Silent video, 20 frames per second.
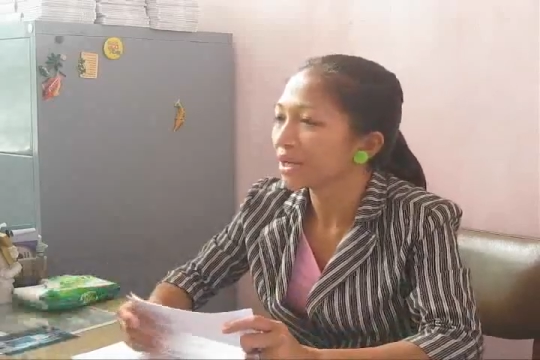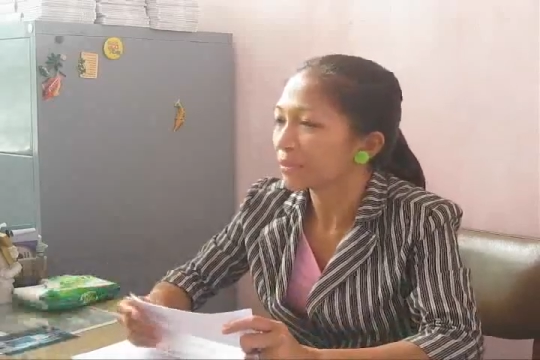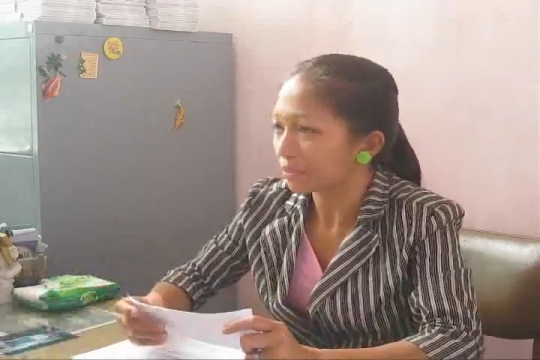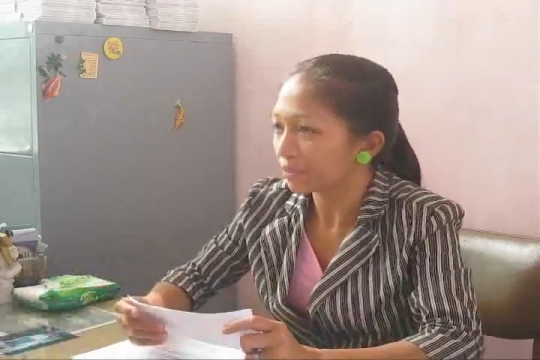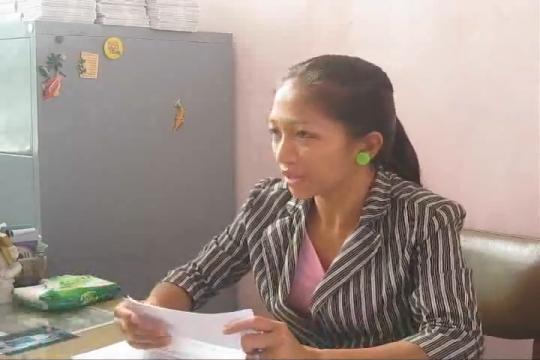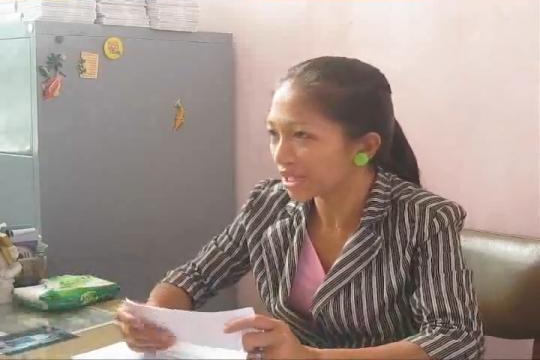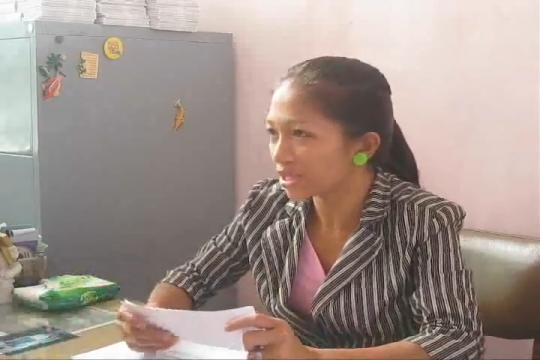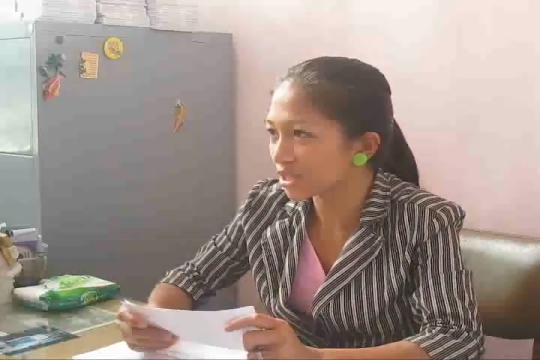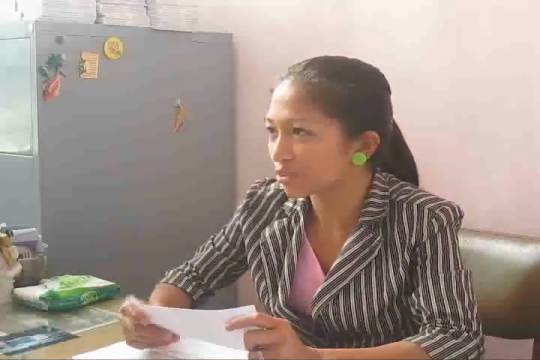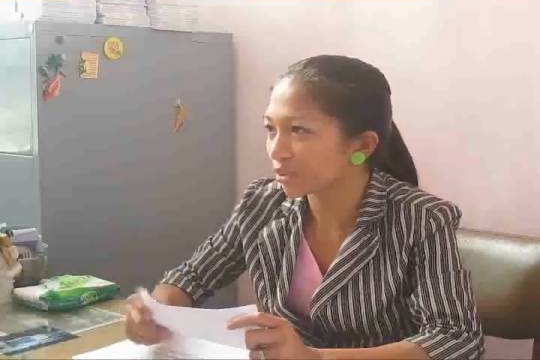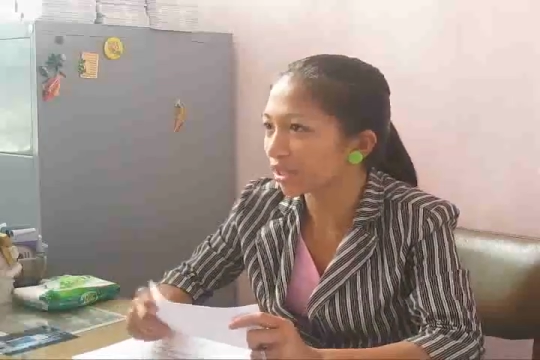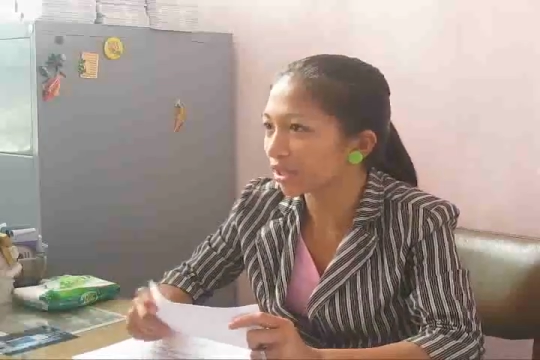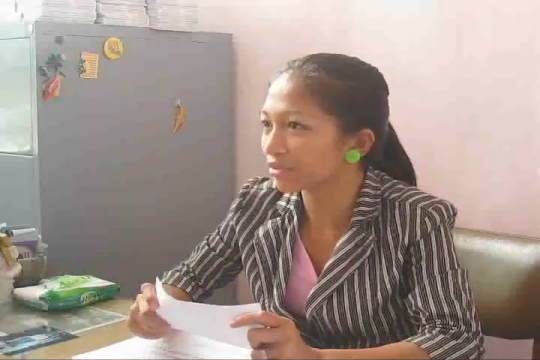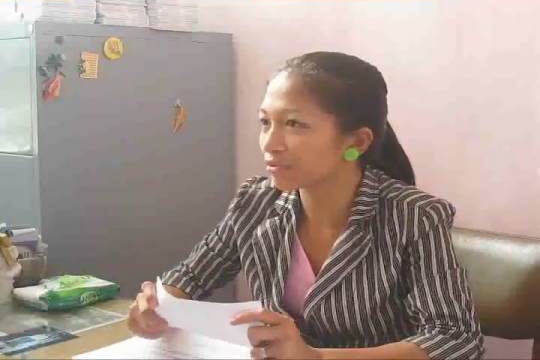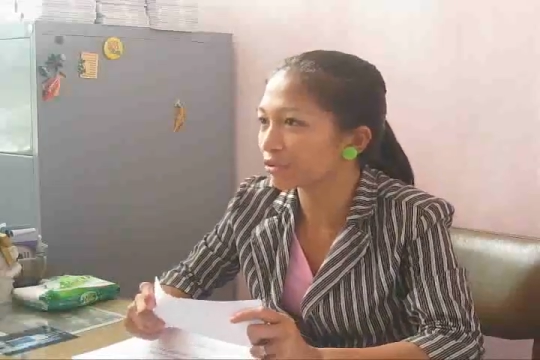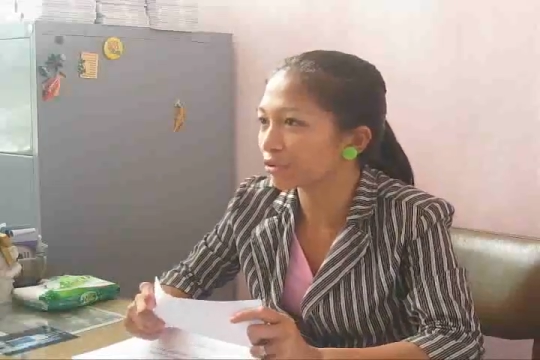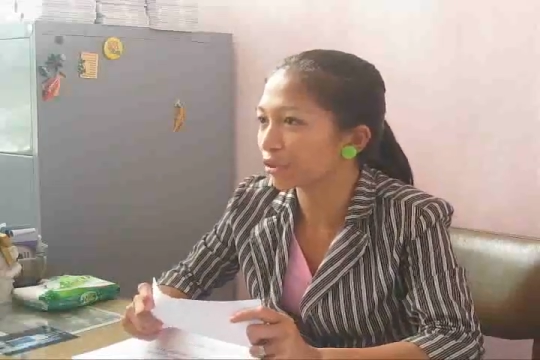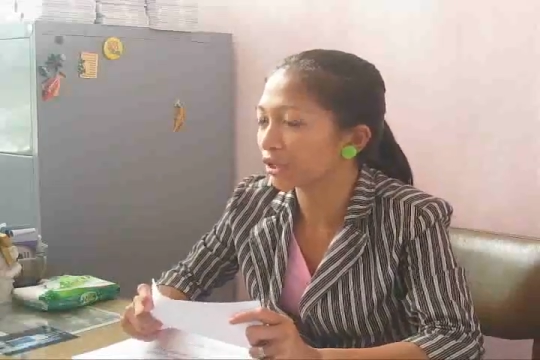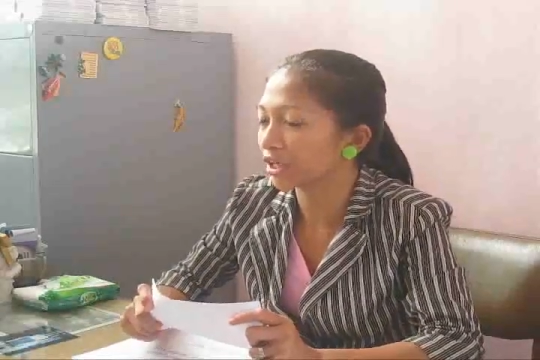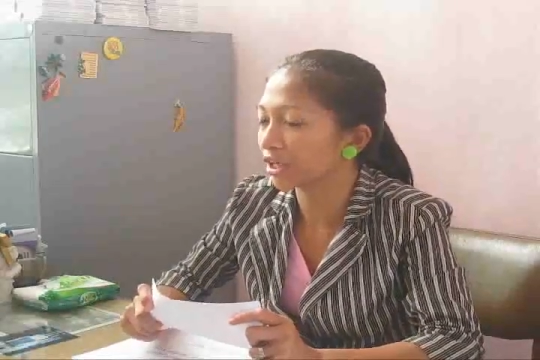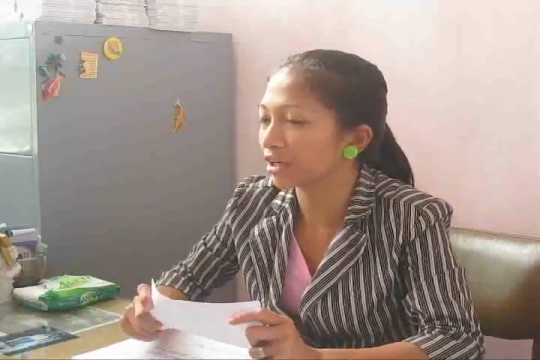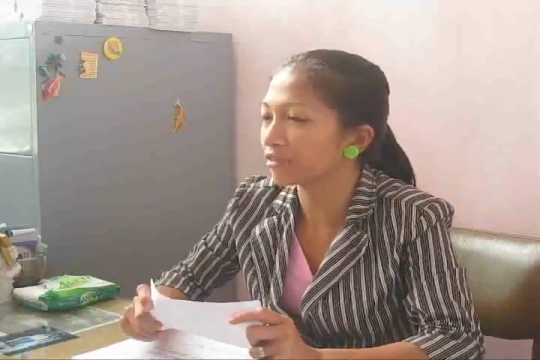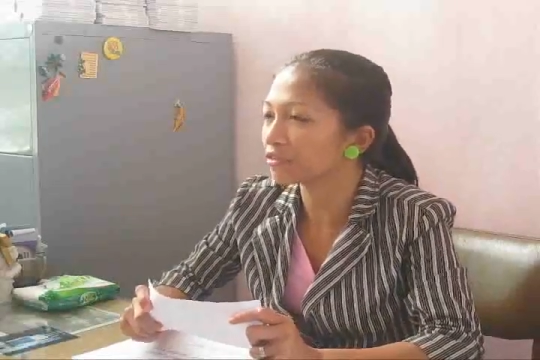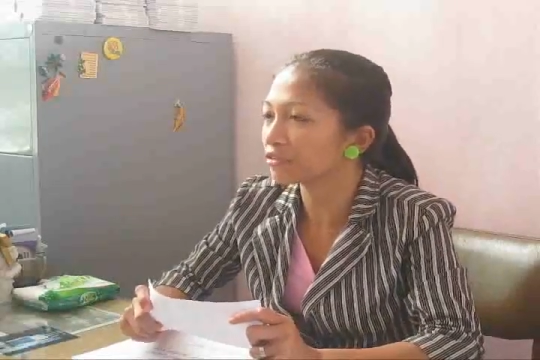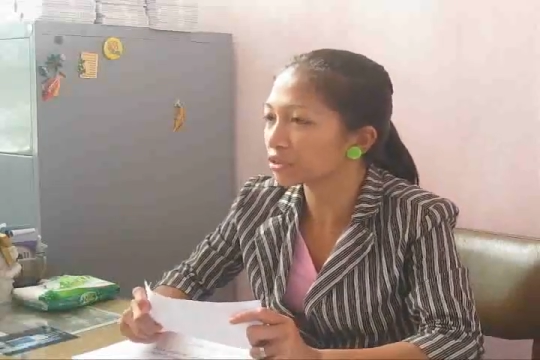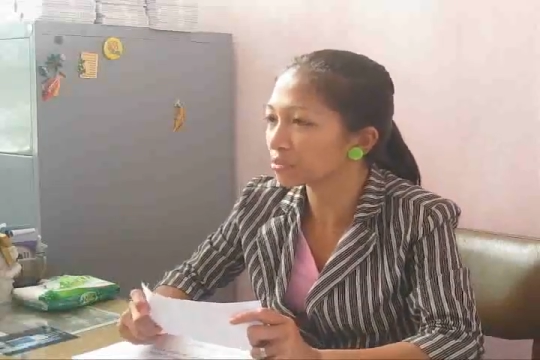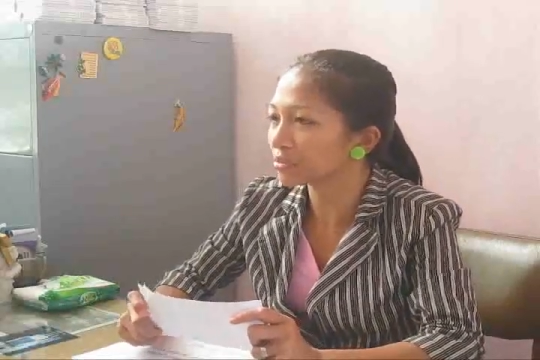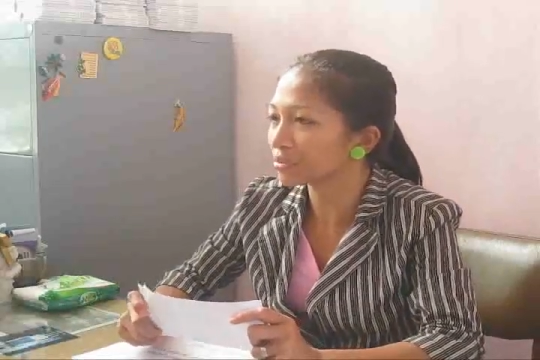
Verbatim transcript: Please wait for a few